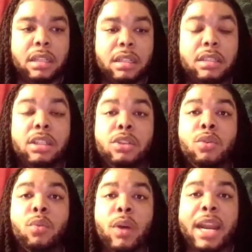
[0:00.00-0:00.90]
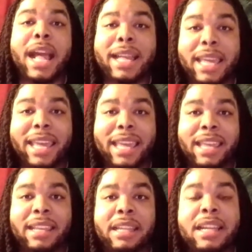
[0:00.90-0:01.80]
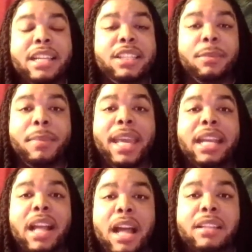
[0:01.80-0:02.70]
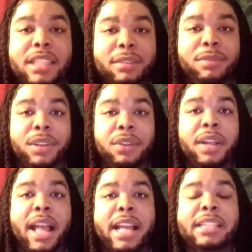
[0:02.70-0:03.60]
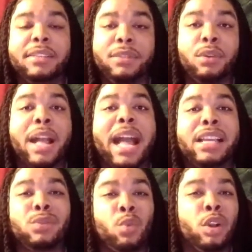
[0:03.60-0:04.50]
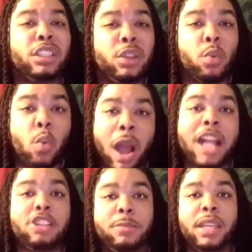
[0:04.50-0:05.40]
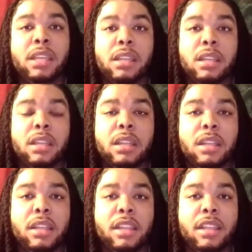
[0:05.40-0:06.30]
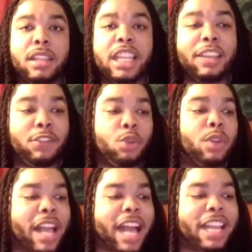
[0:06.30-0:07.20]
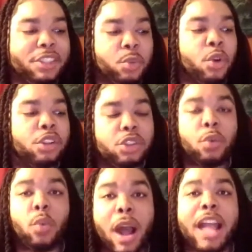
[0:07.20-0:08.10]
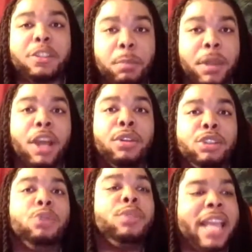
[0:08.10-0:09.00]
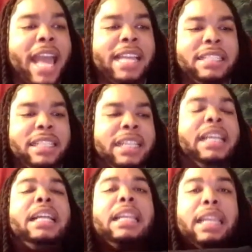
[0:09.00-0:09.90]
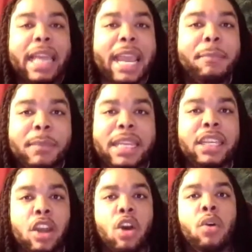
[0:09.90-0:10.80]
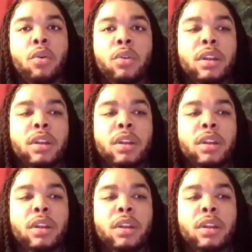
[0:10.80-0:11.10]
to do what I can to make content for you guys if you guys want to watch me. If you guys want to watch Mel Too Nasty, let me know,